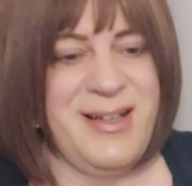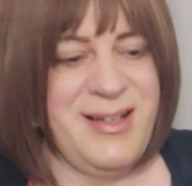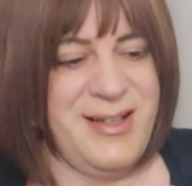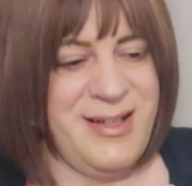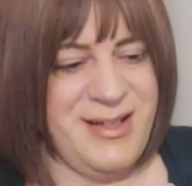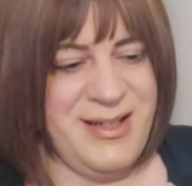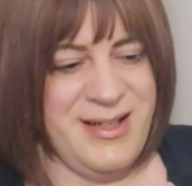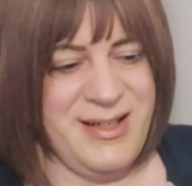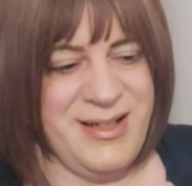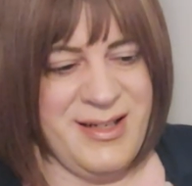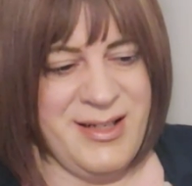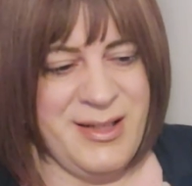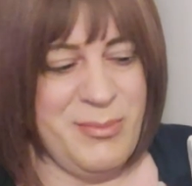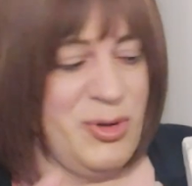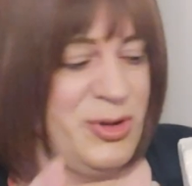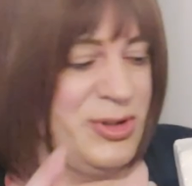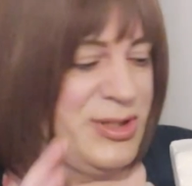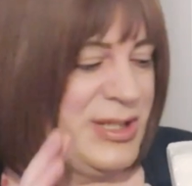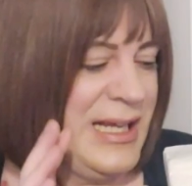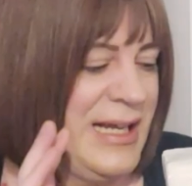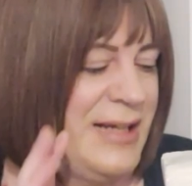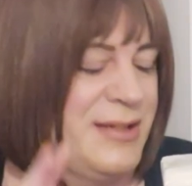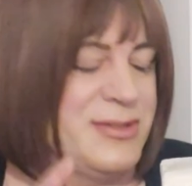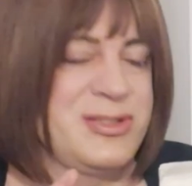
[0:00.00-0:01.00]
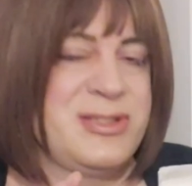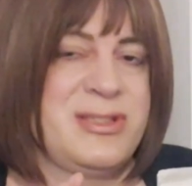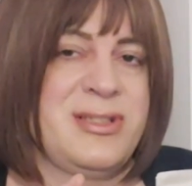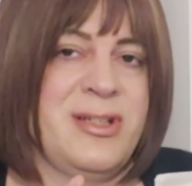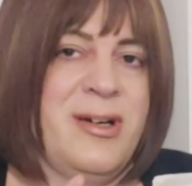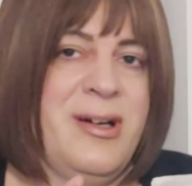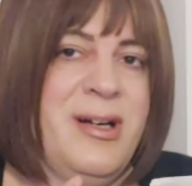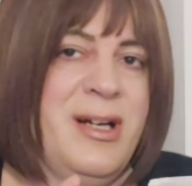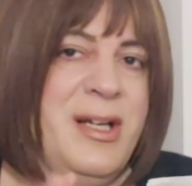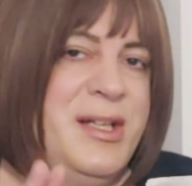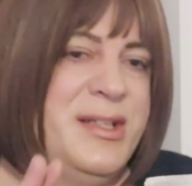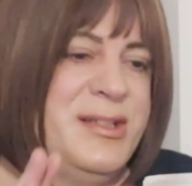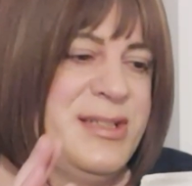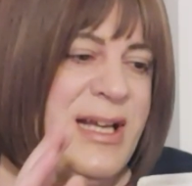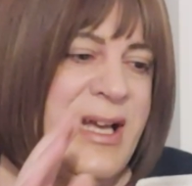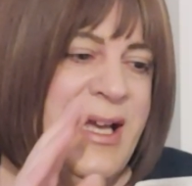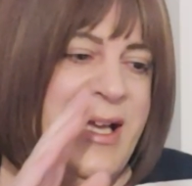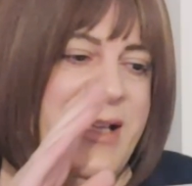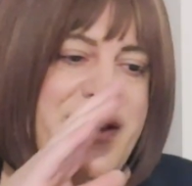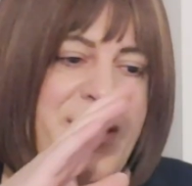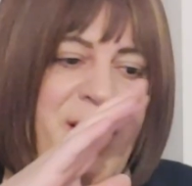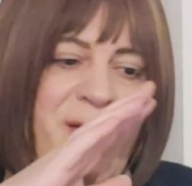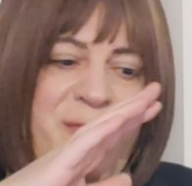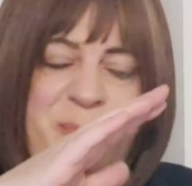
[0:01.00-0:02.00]
on the outside,
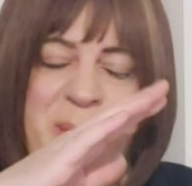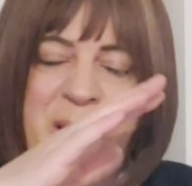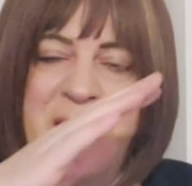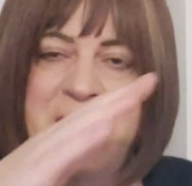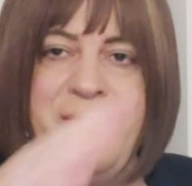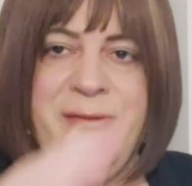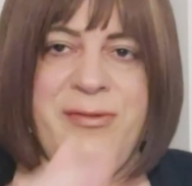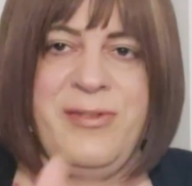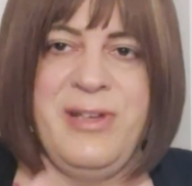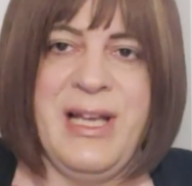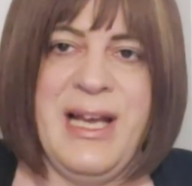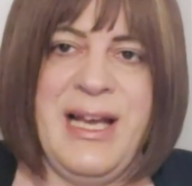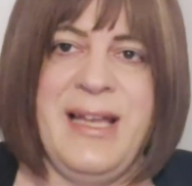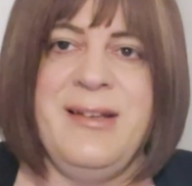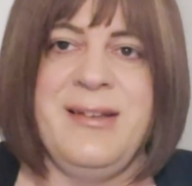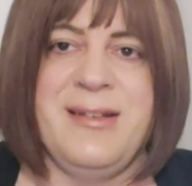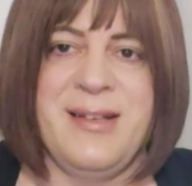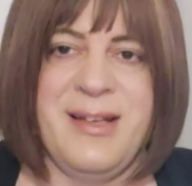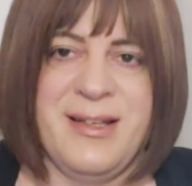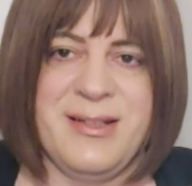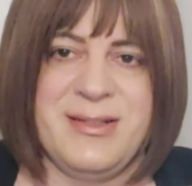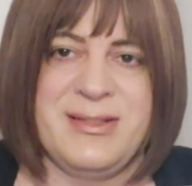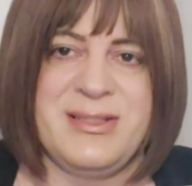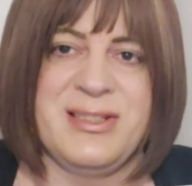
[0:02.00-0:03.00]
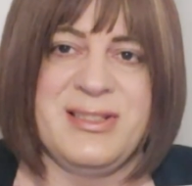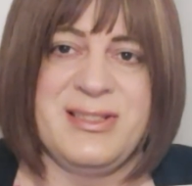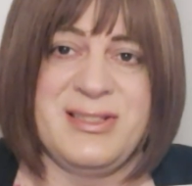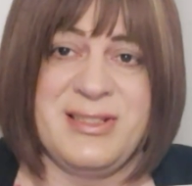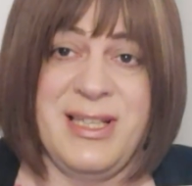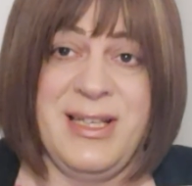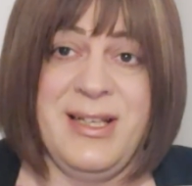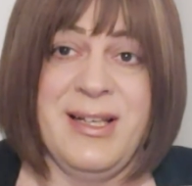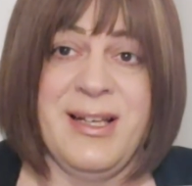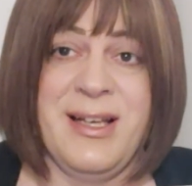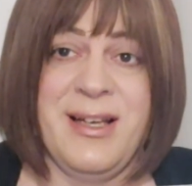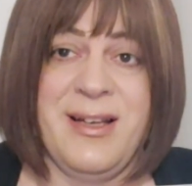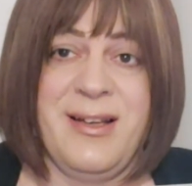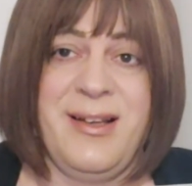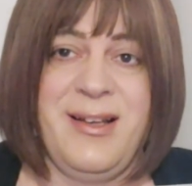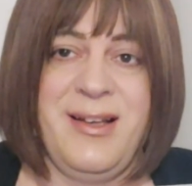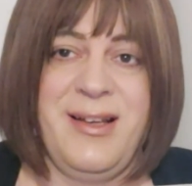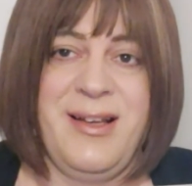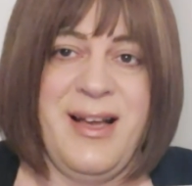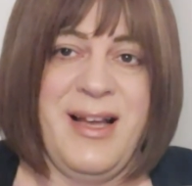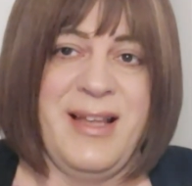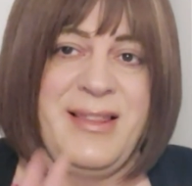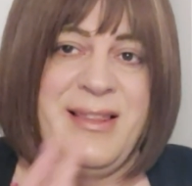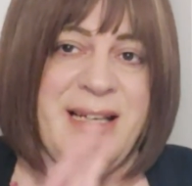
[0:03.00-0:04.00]
and I've PVA'd it to seal it,
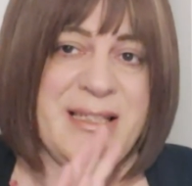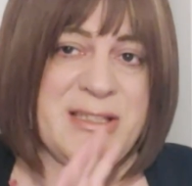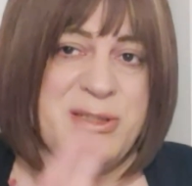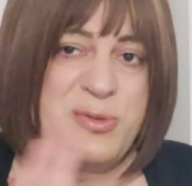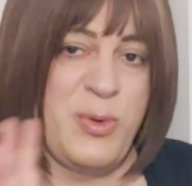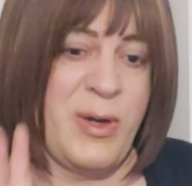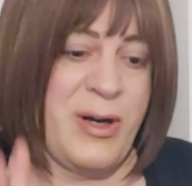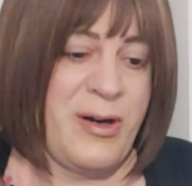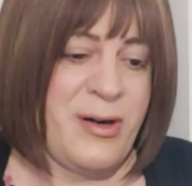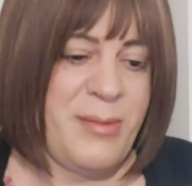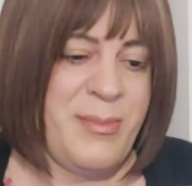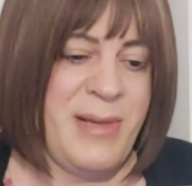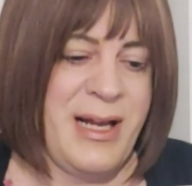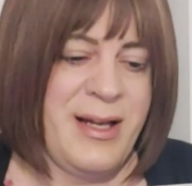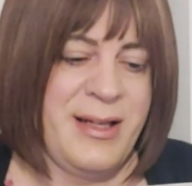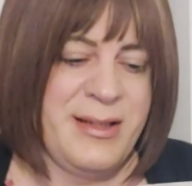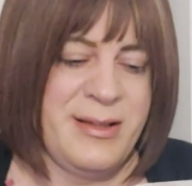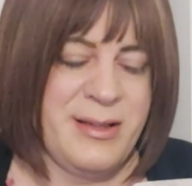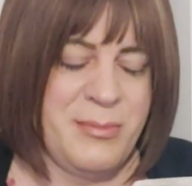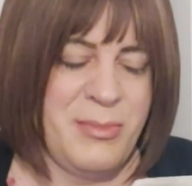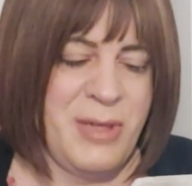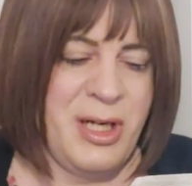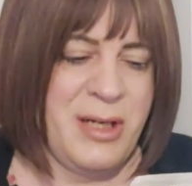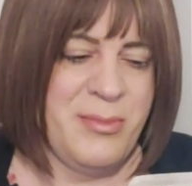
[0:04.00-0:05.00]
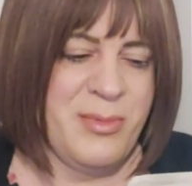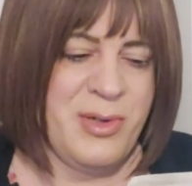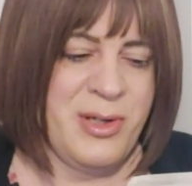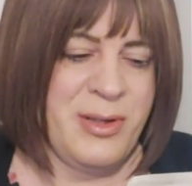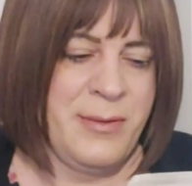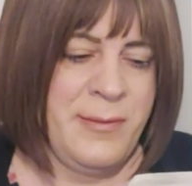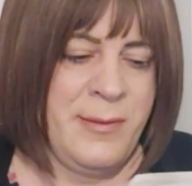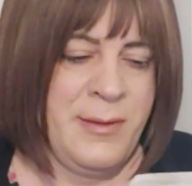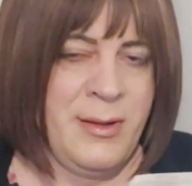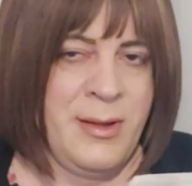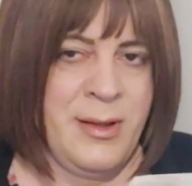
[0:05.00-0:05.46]
and that's where I'm at the moment.